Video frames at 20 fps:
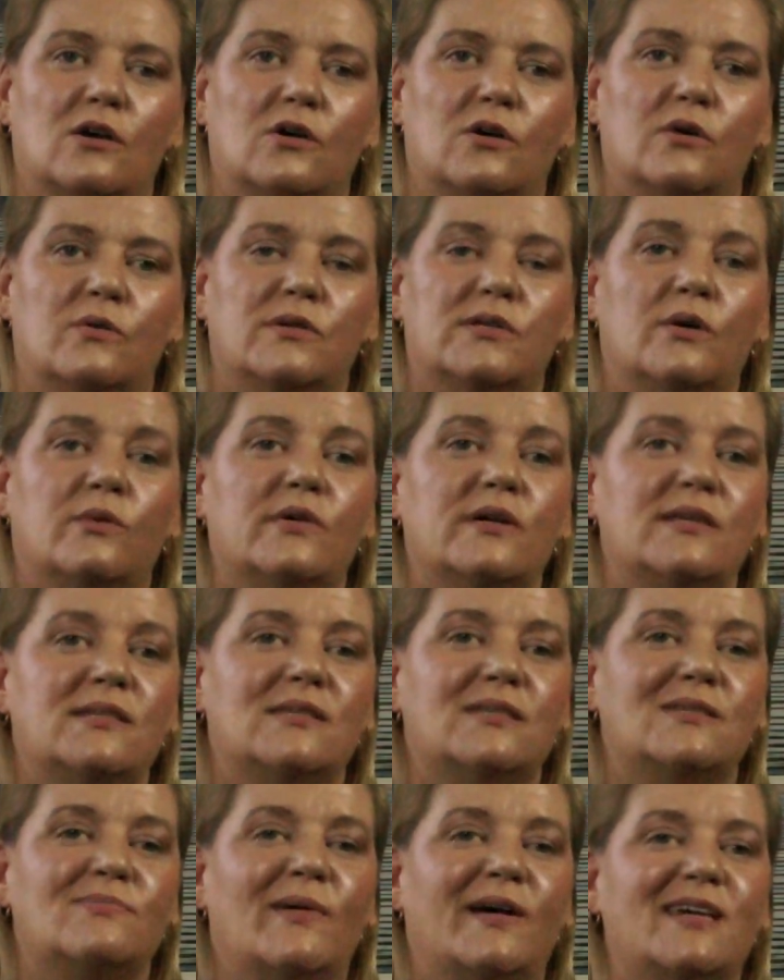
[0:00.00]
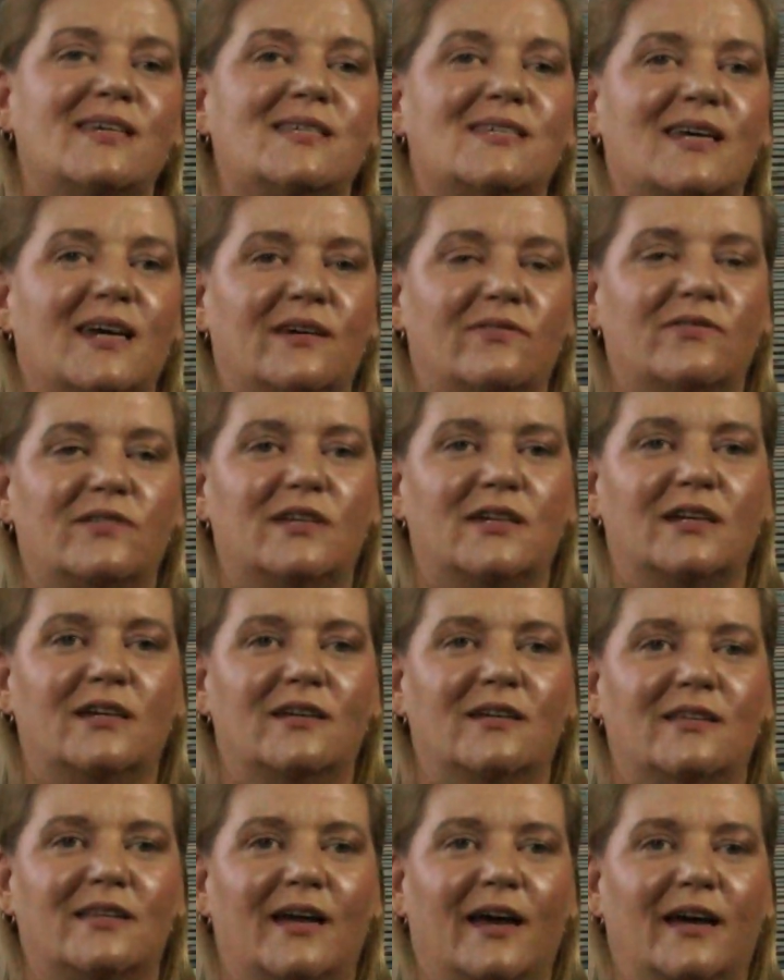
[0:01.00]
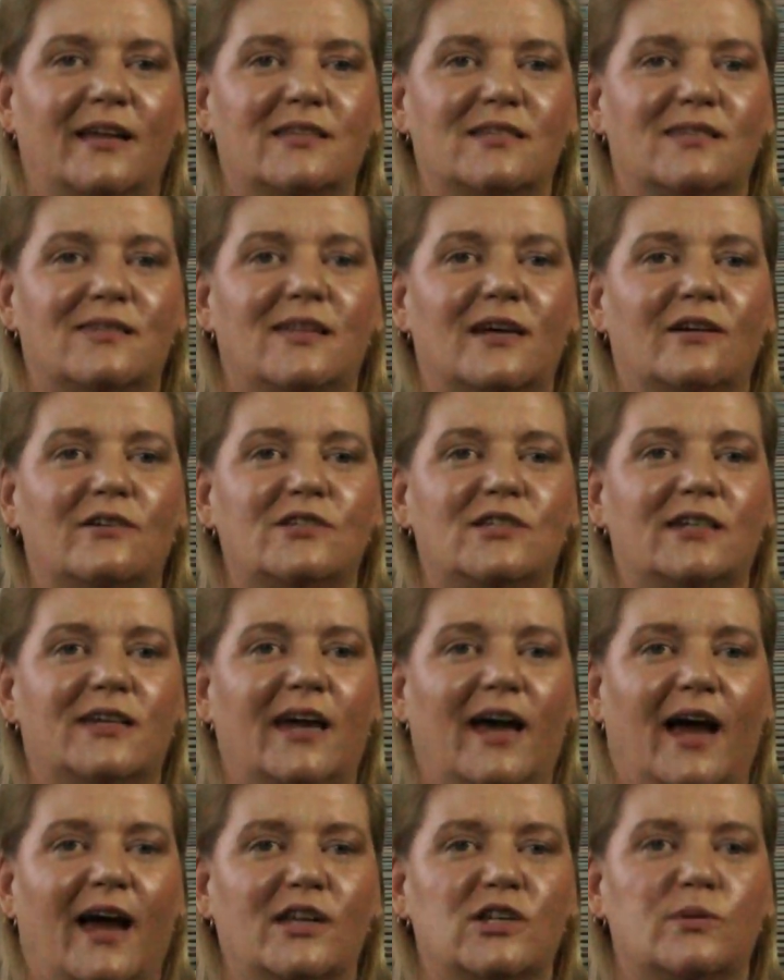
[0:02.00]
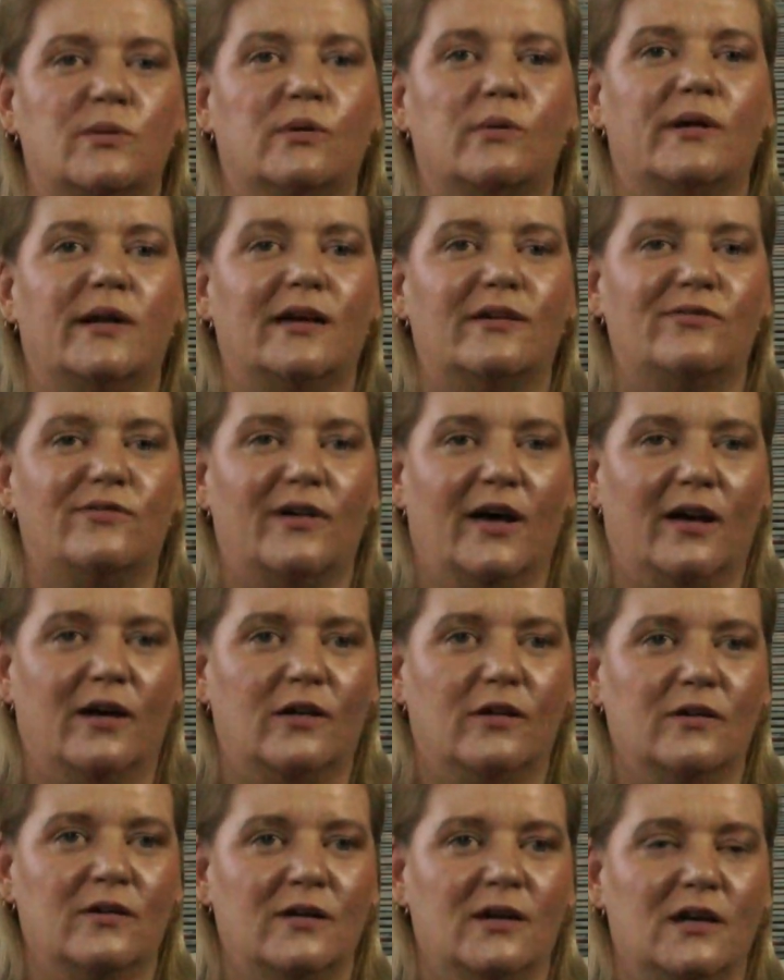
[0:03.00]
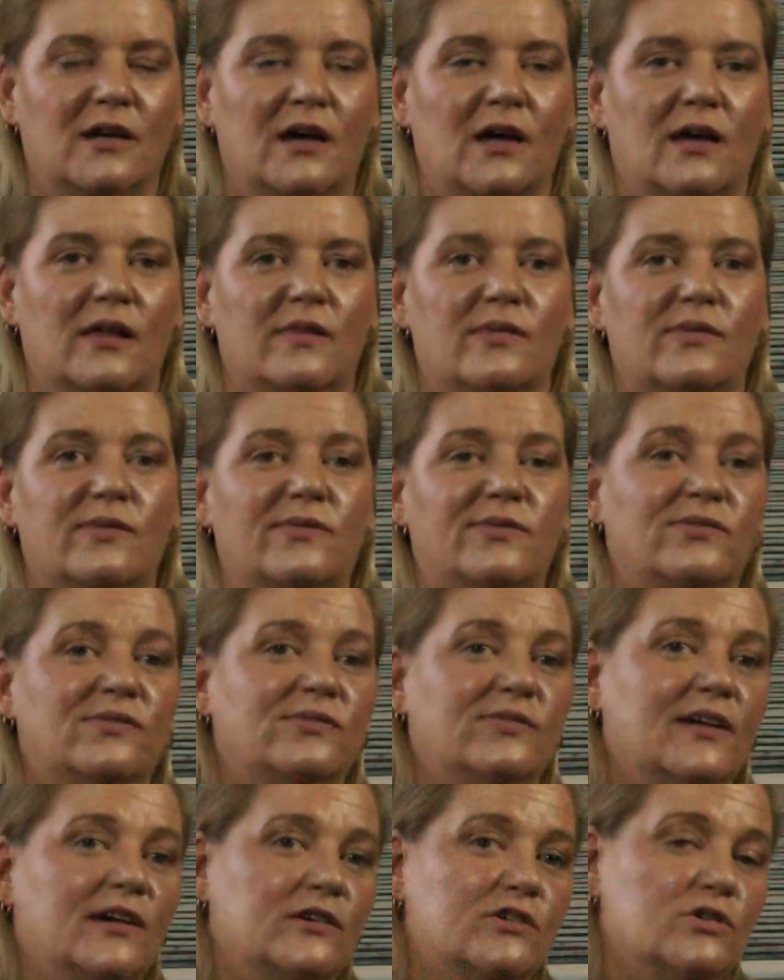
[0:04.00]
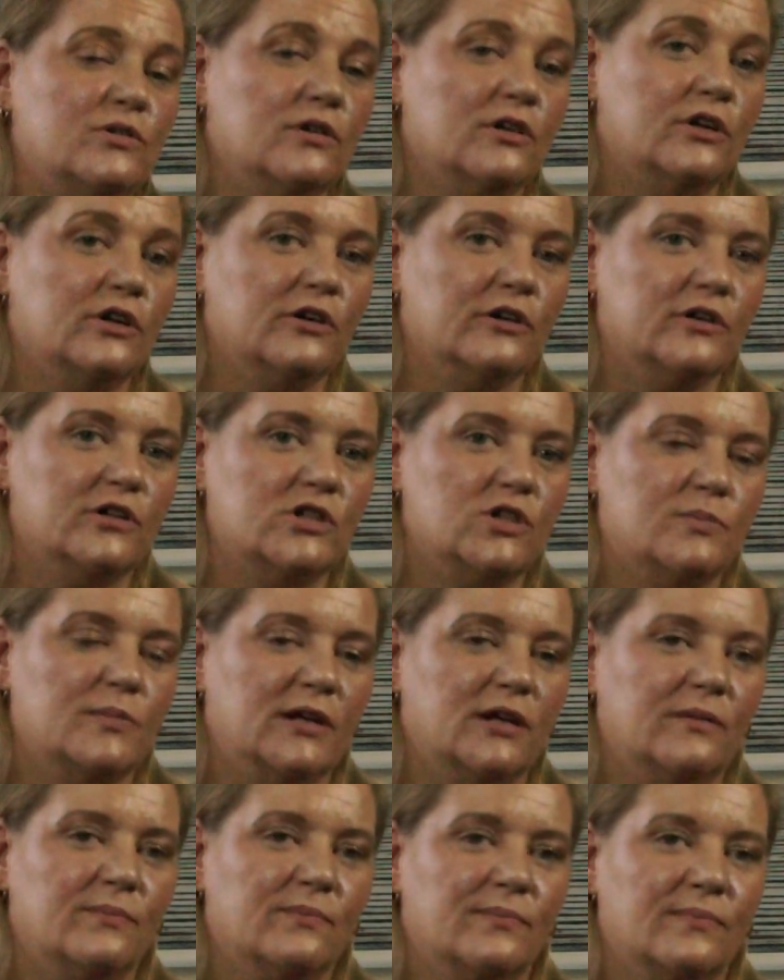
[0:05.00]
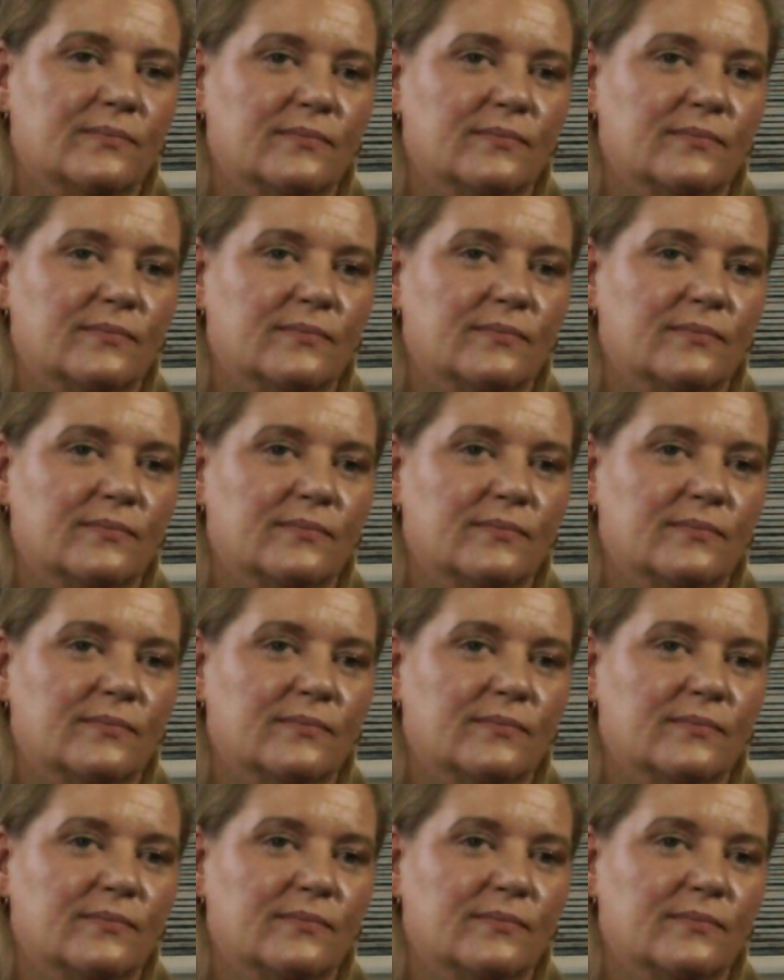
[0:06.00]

who was always my safety net, there to catch me when I fell, there to encourage me.